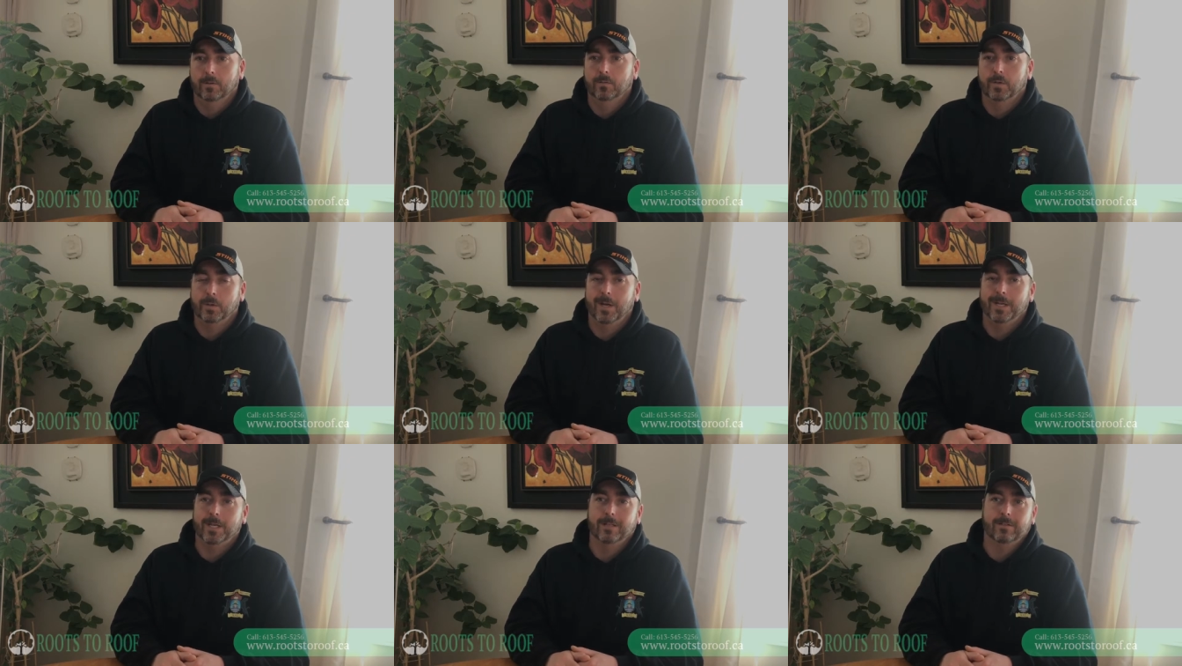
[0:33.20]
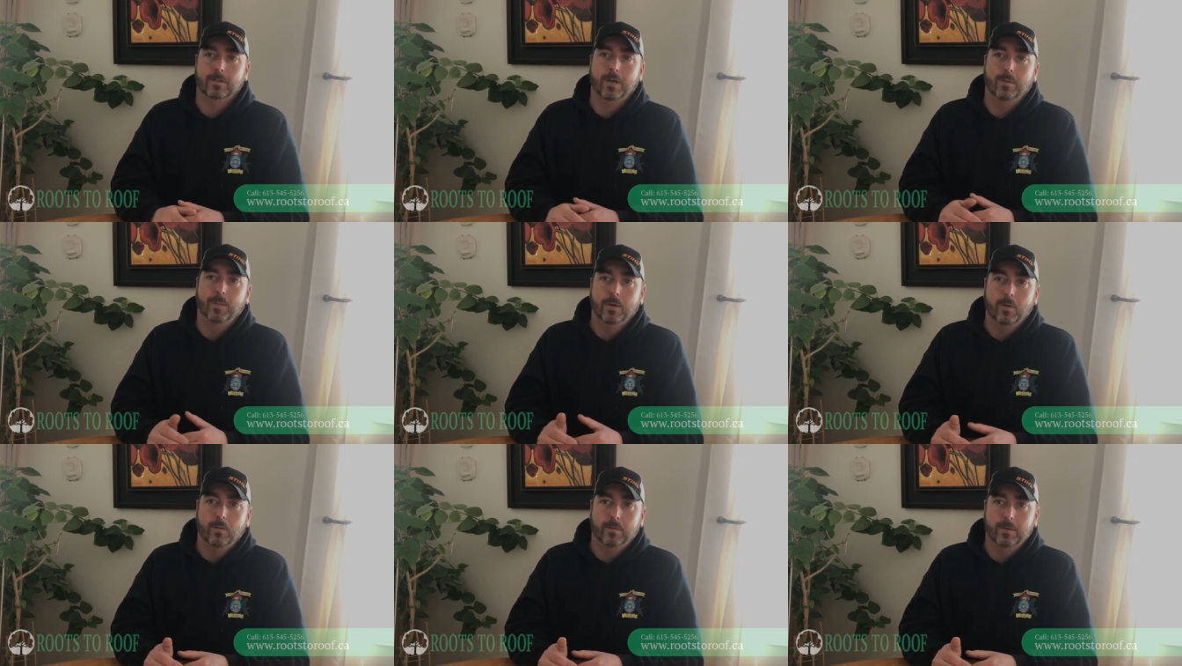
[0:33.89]
If the grandkids are coming
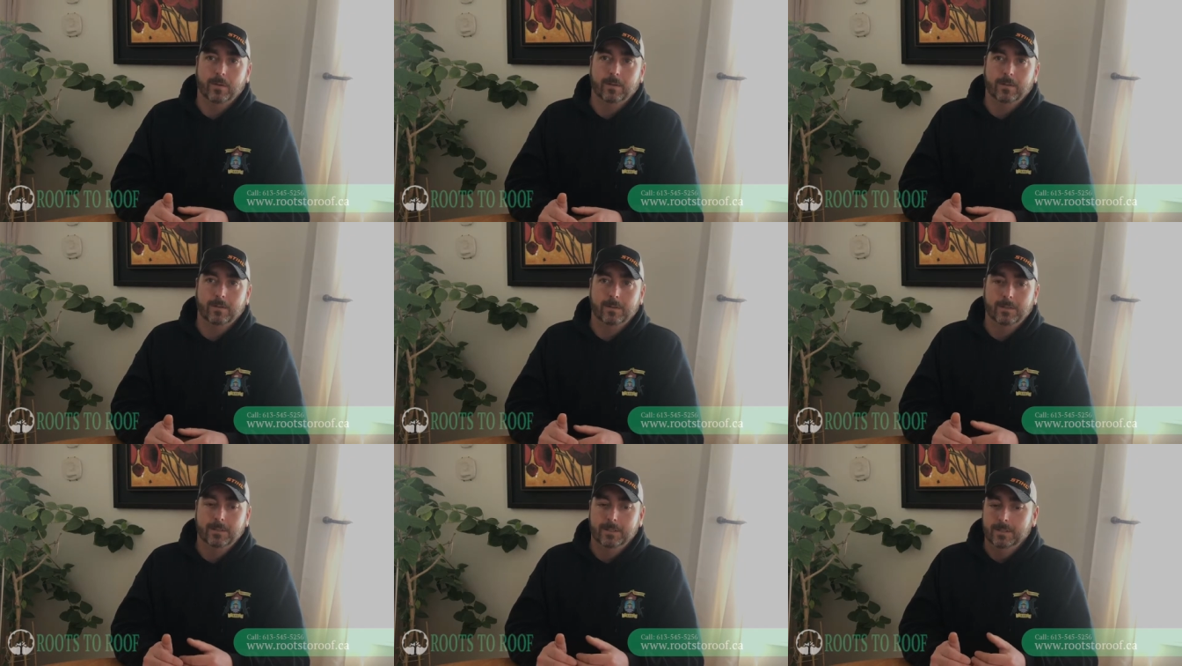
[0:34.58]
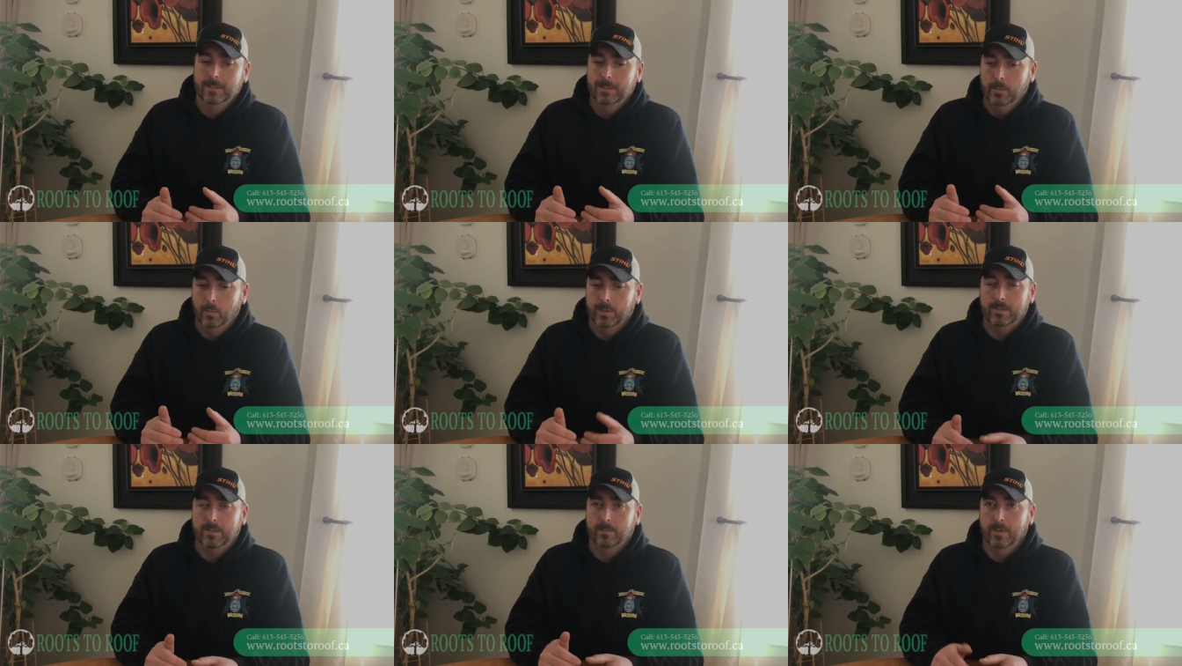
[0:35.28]
over,
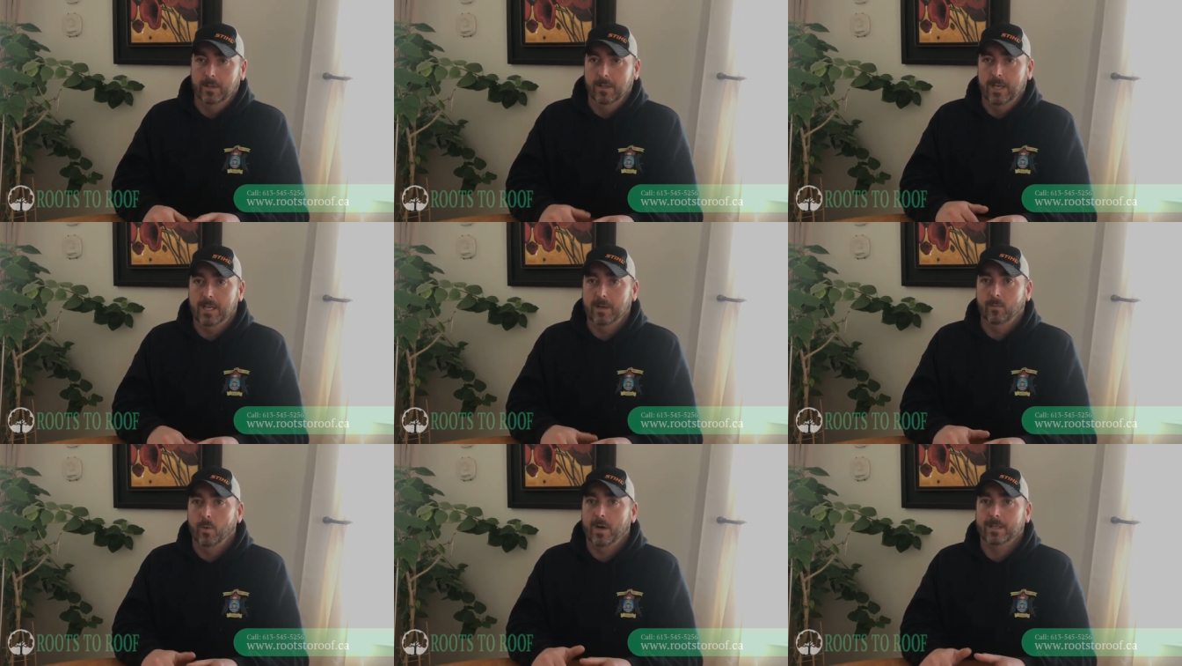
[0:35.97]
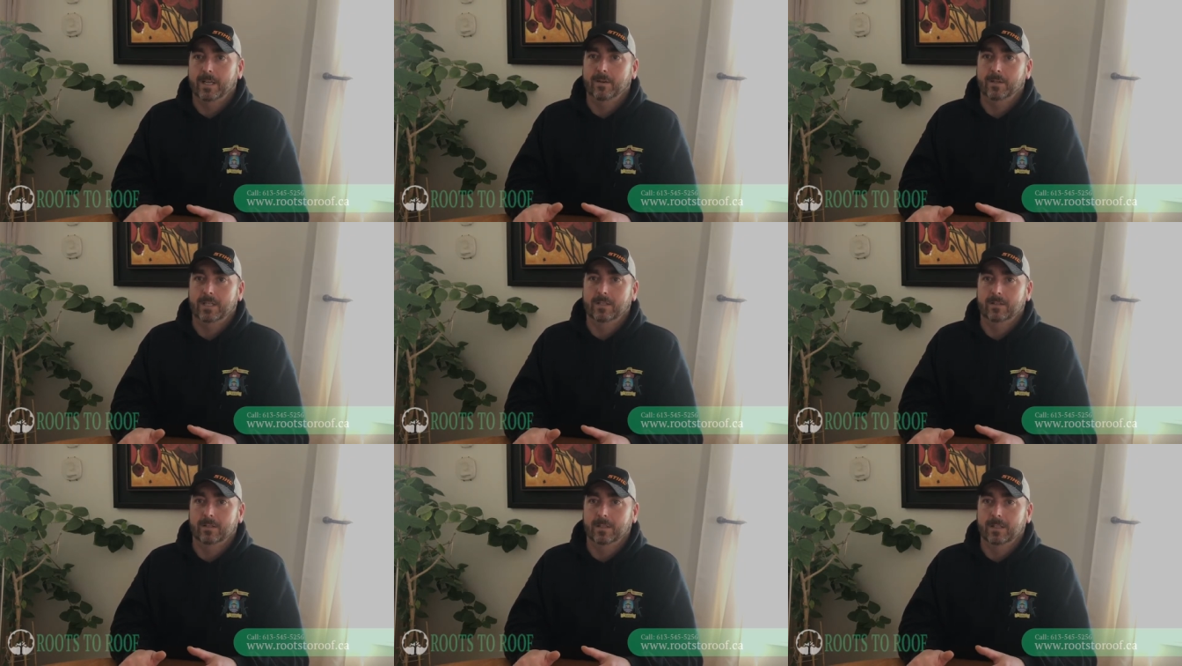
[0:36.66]
what's something they can walk down
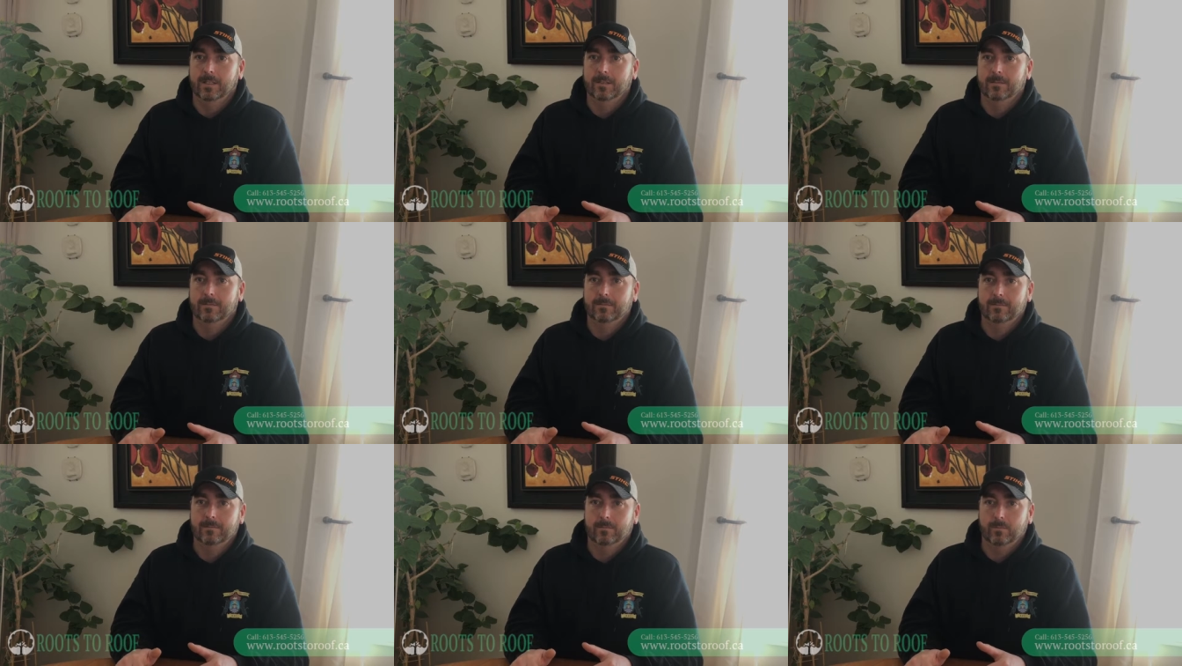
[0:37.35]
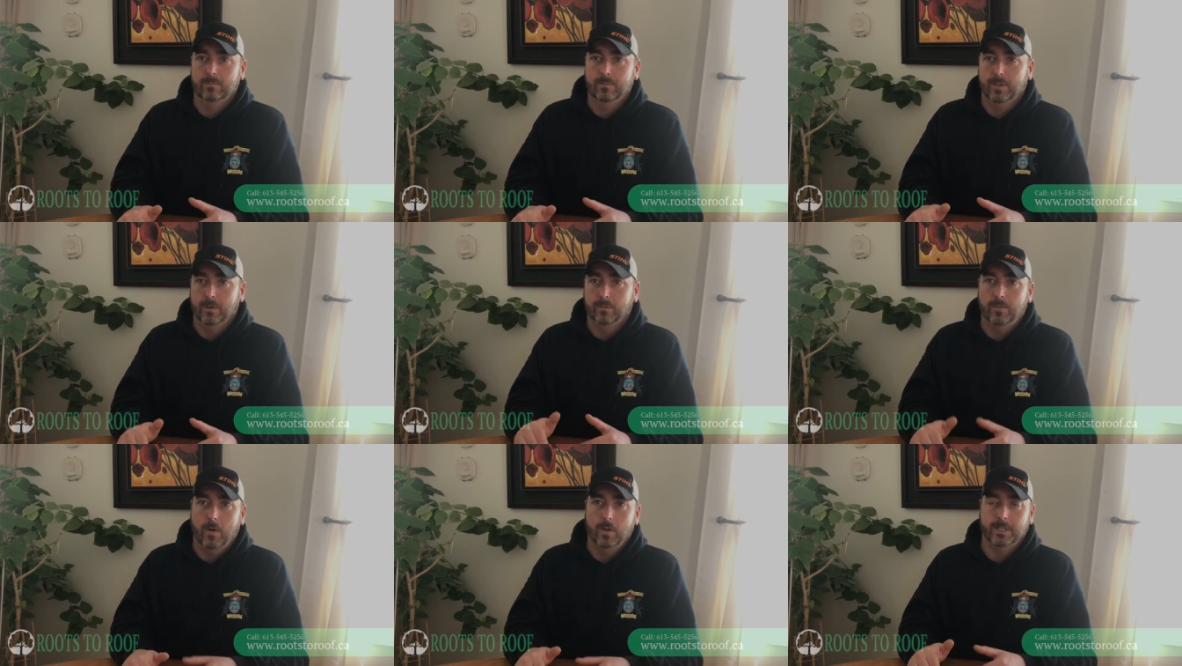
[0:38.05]
easily
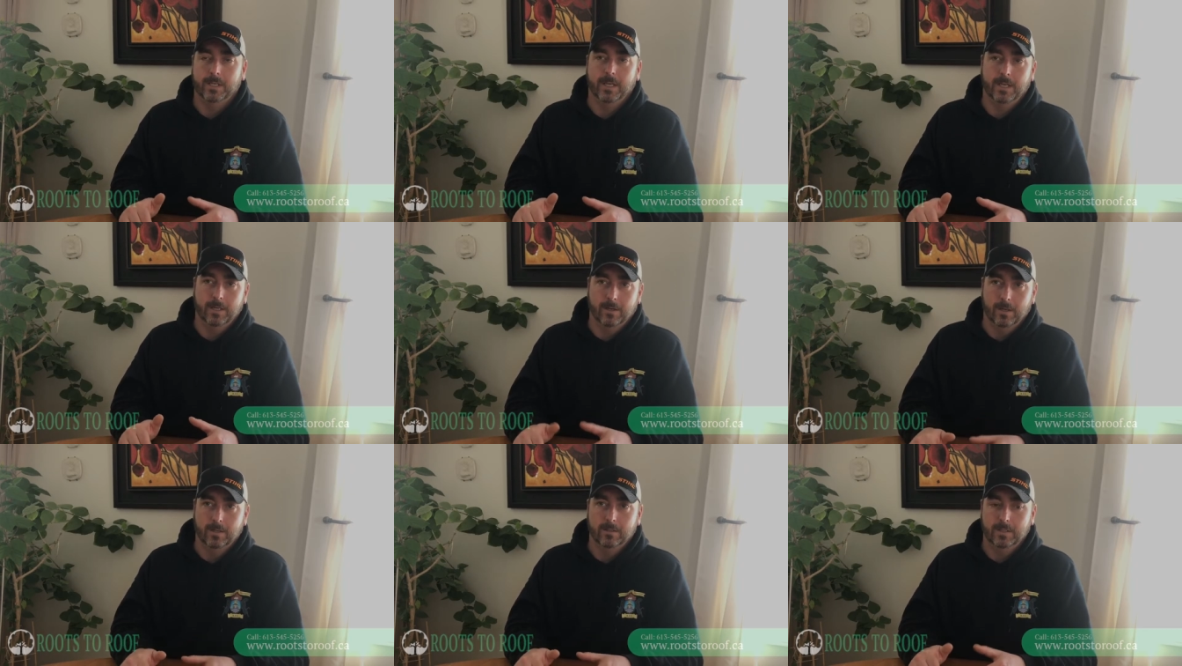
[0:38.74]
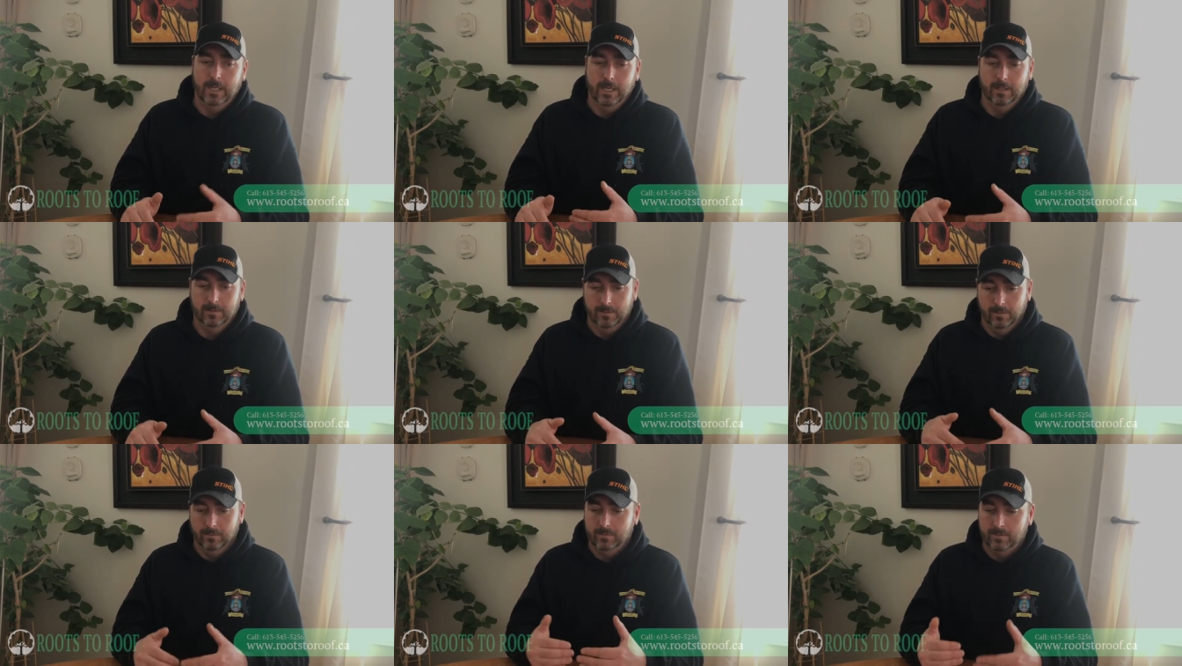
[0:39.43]
without falling and getting hurt, and
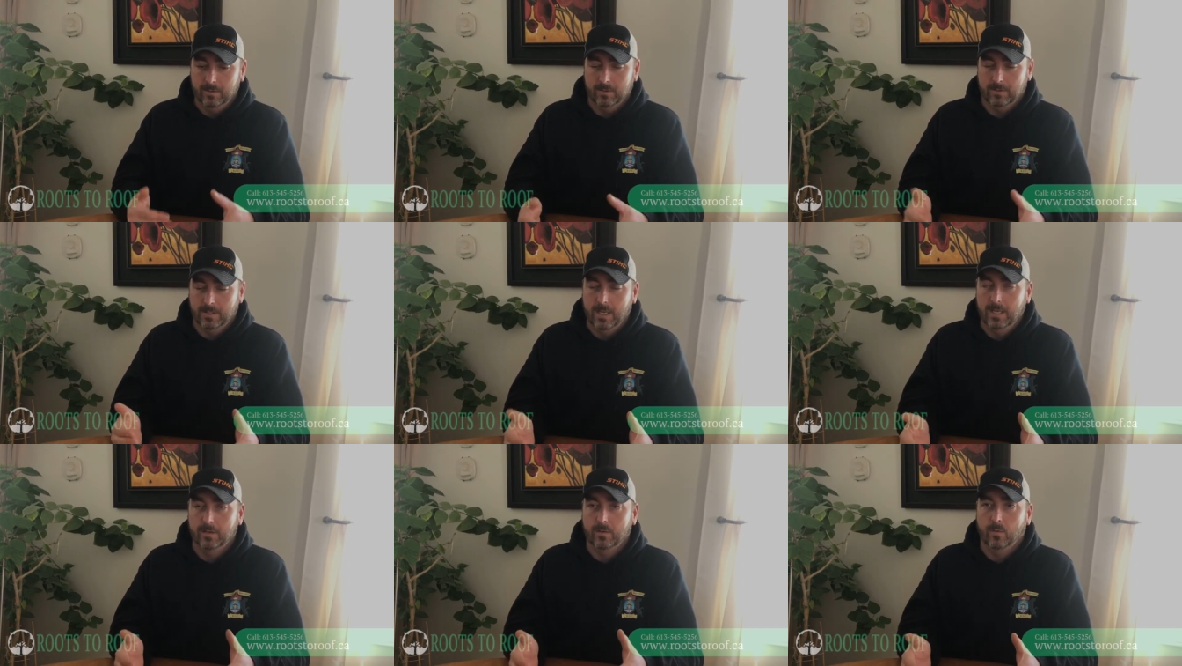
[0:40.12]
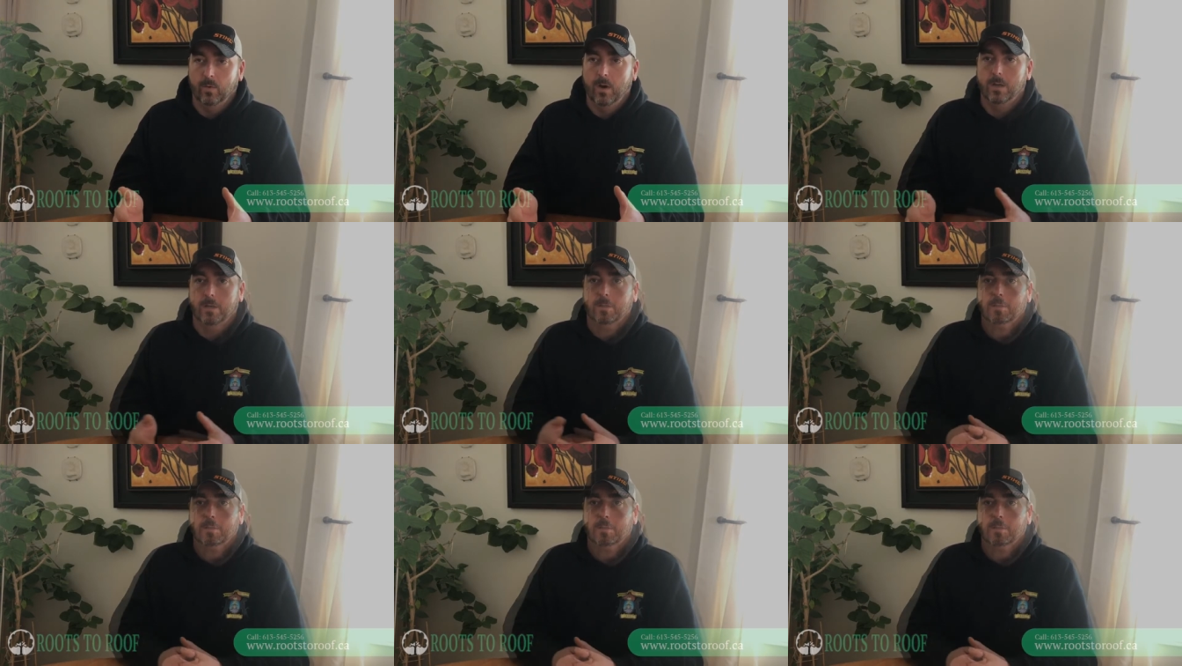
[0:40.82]
just get into the water.